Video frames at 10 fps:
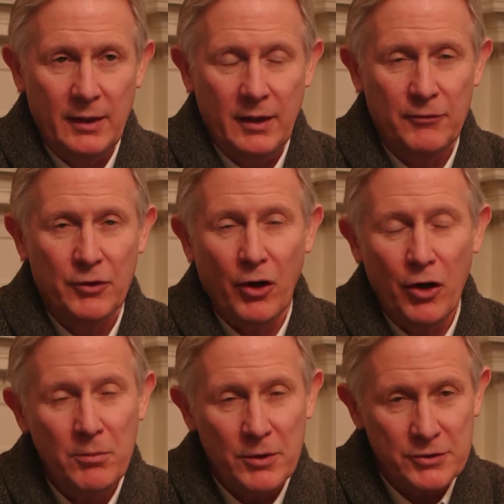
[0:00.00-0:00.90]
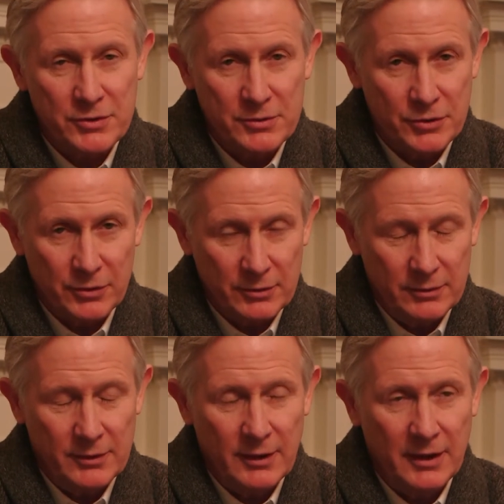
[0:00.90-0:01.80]
If you're almost
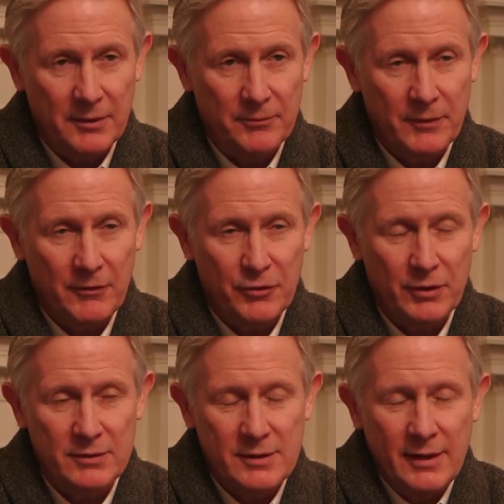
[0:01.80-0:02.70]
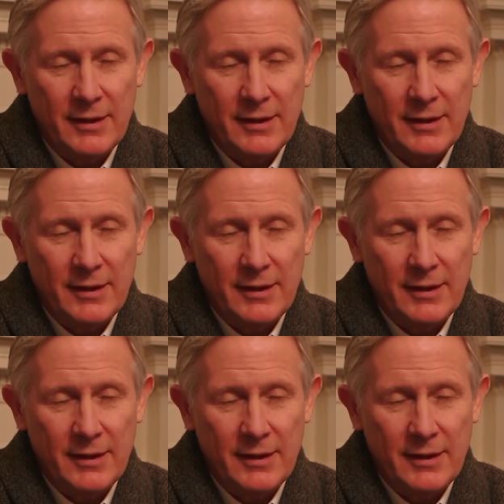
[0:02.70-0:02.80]
certain, if you're at